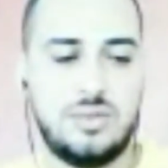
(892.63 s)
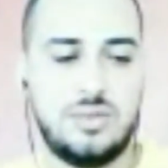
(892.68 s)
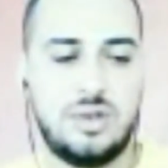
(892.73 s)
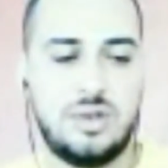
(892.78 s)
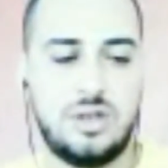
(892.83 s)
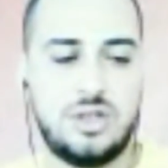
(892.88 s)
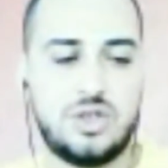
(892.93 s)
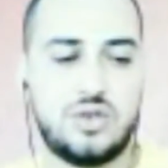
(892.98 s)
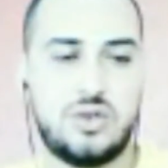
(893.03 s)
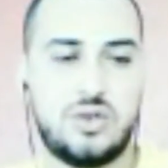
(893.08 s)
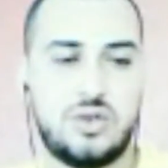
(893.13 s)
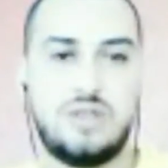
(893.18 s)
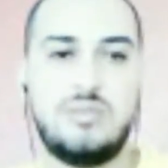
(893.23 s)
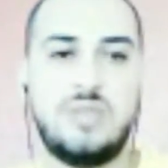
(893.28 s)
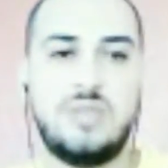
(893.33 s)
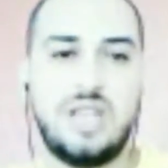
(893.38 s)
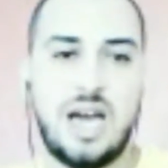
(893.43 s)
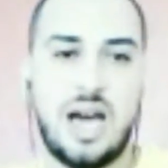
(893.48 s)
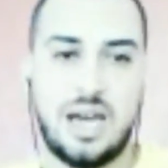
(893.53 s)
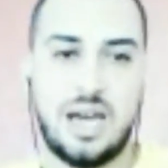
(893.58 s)
extremely
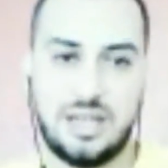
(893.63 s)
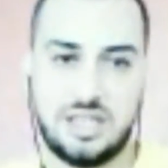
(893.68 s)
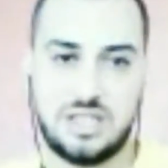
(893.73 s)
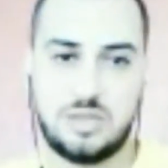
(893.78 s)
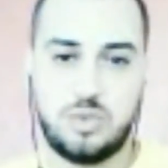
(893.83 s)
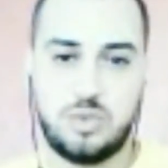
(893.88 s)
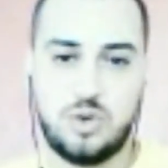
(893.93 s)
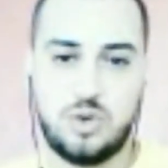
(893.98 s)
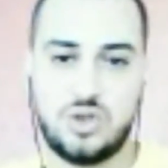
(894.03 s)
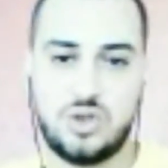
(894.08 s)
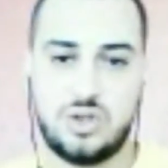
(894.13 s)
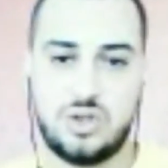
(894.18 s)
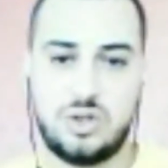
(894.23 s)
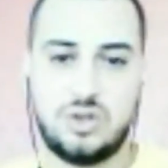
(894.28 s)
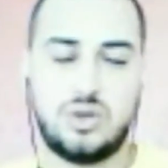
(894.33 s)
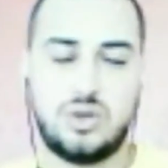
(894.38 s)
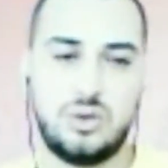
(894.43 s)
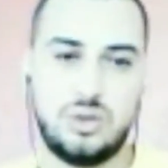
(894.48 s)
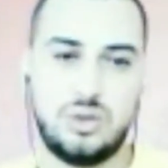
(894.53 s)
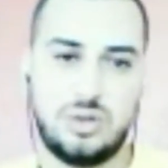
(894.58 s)
high exposure
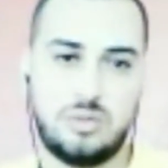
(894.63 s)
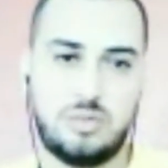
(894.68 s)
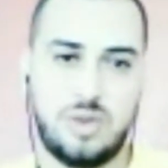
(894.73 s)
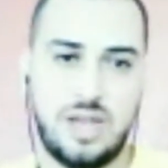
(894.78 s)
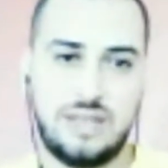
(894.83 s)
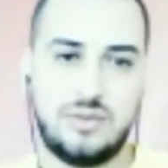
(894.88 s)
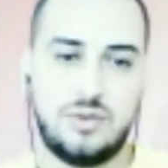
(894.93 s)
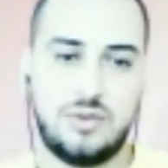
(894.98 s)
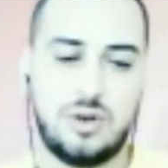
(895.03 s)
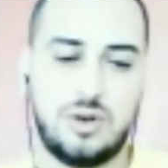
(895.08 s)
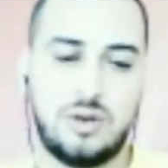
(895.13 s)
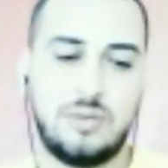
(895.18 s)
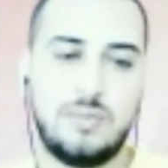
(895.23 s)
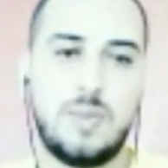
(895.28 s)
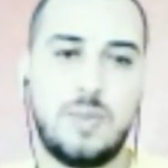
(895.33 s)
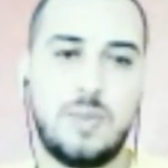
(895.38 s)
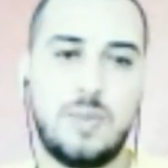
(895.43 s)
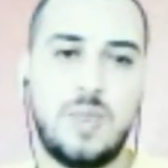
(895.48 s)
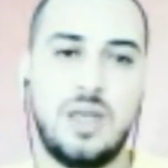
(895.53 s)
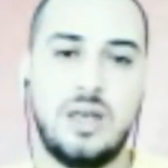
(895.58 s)
through the platform,
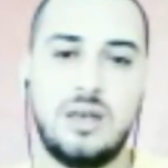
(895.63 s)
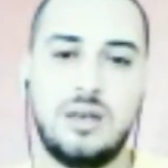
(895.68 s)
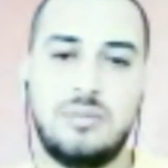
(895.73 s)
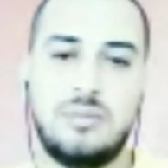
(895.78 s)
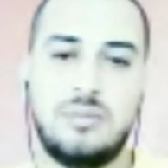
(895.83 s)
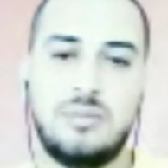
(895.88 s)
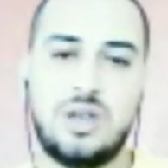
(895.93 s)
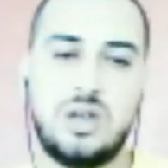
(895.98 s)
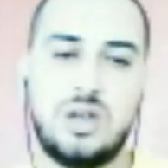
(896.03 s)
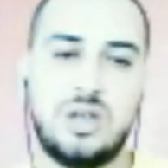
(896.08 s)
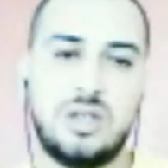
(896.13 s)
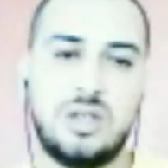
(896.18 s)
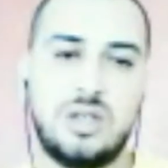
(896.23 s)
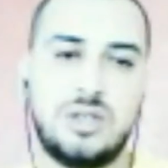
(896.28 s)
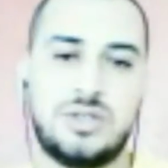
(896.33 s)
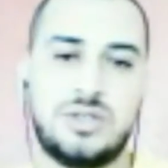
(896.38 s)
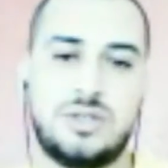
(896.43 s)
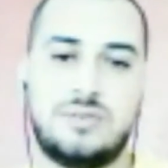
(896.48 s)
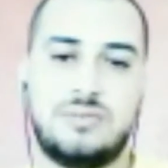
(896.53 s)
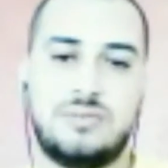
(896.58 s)

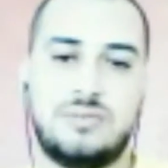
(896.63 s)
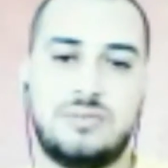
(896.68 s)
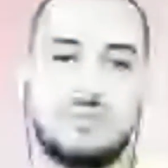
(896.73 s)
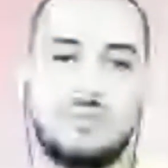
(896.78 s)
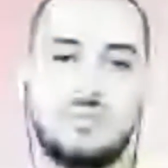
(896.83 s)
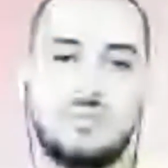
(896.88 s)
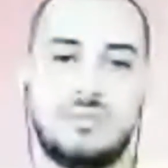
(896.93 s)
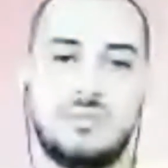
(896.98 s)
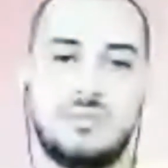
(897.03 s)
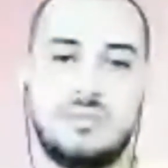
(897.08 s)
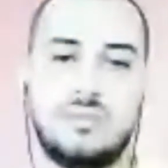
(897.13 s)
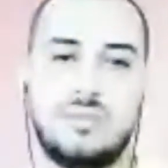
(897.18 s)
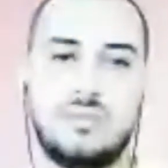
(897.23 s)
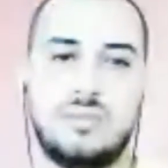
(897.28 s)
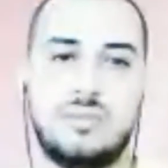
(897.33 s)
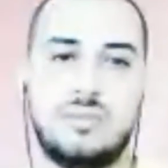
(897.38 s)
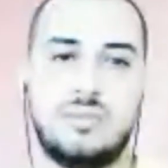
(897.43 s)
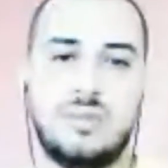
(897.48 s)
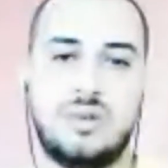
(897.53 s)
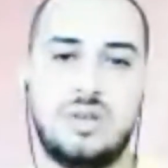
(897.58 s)
because
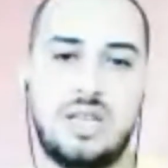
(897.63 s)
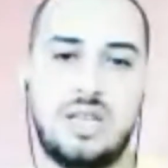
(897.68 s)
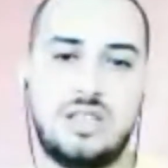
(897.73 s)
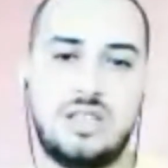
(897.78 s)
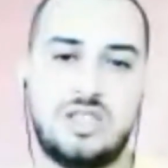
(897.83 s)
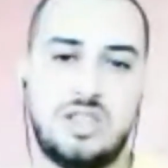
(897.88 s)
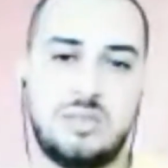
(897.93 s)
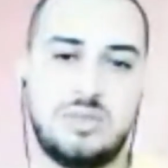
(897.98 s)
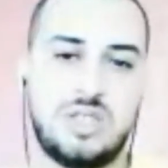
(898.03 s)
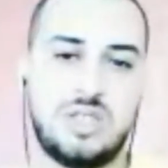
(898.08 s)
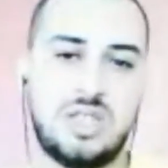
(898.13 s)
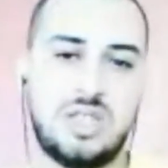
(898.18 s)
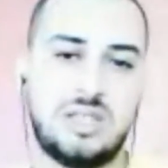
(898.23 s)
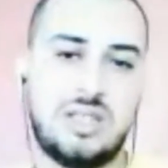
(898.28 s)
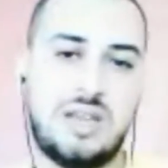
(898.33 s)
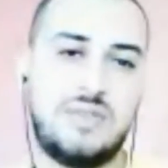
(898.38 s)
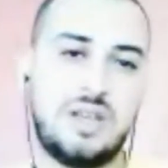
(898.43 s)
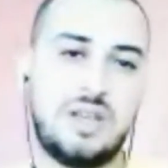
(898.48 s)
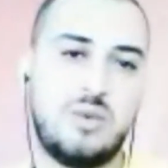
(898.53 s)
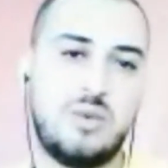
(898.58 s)
at Jumpstart
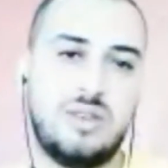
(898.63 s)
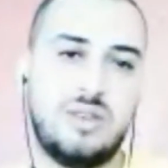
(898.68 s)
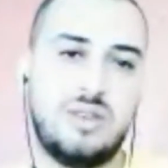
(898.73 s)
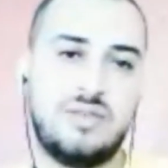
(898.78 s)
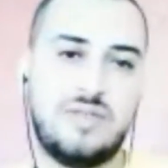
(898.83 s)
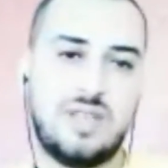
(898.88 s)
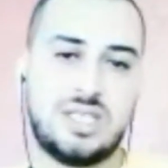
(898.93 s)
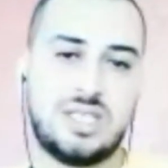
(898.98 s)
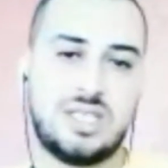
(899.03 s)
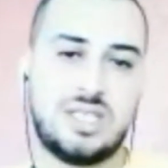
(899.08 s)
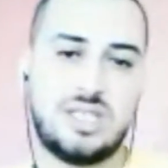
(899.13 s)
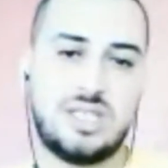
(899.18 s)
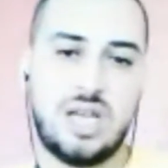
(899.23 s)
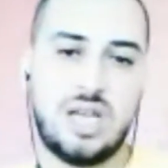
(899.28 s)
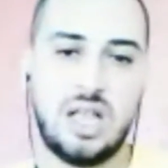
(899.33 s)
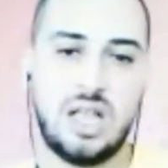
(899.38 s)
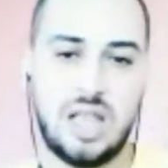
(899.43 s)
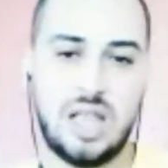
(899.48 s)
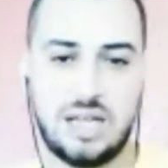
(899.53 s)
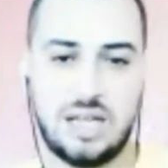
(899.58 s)
Africa, we invest a
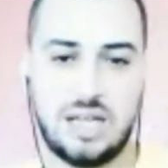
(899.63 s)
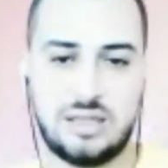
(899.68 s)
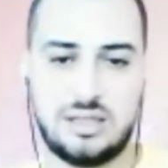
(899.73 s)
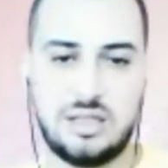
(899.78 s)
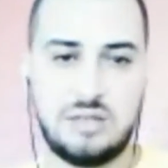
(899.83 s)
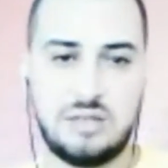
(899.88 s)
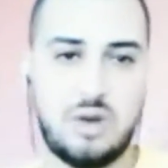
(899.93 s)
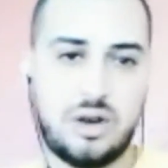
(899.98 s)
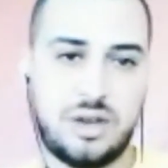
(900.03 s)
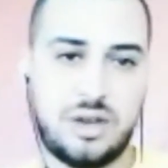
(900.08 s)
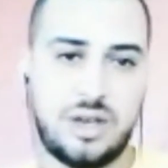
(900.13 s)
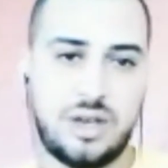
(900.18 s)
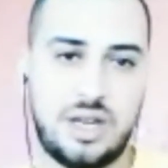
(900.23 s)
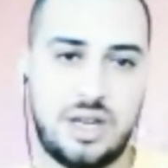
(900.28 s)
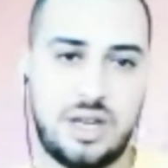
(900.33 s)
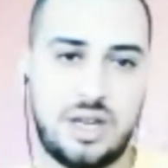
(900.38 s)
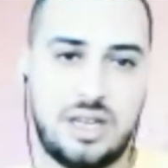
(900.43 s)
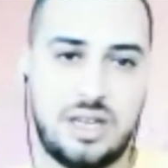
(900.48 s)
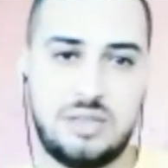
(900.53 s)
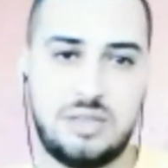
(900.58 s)
lot in marketing and
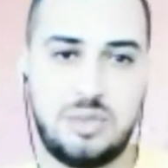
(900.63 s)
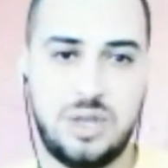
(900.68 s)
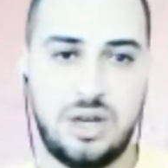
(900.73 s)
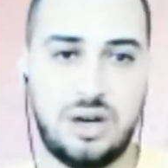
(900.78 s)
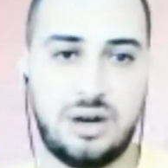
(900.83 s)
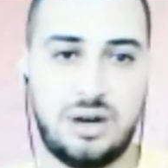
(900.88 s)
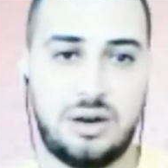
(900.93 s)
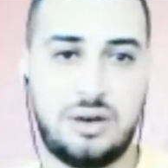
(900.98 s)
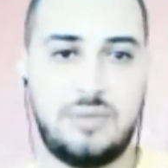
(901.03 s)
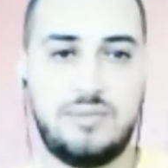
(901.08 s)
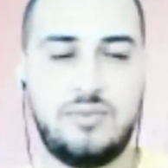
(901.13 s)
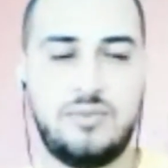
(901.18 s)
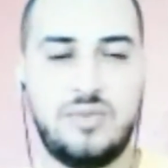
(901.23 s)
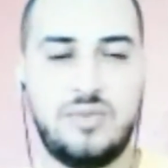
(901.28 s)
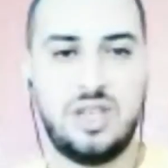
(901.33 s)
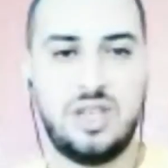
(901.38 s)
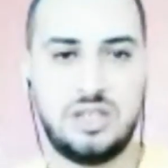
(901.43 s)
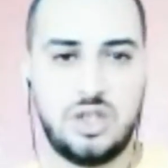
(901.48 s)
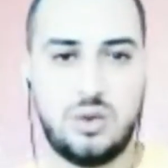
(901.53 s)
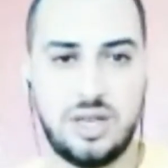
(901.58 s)
PR in
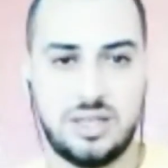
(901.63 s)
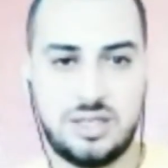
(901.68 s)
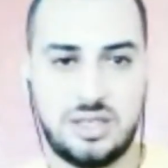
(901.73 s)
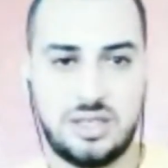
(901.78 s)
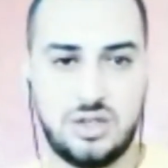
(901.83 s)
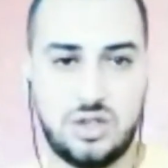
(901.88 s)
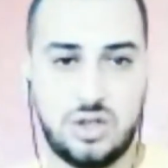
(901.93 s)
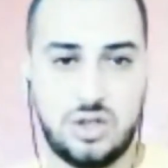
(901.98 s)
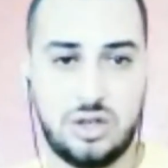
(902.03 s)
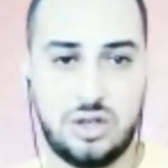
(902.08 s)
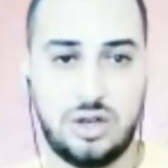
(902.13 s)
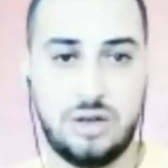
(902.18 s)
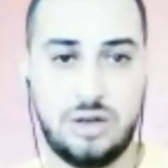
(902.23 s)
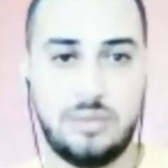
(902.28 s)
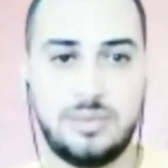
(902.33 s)
US and Europe.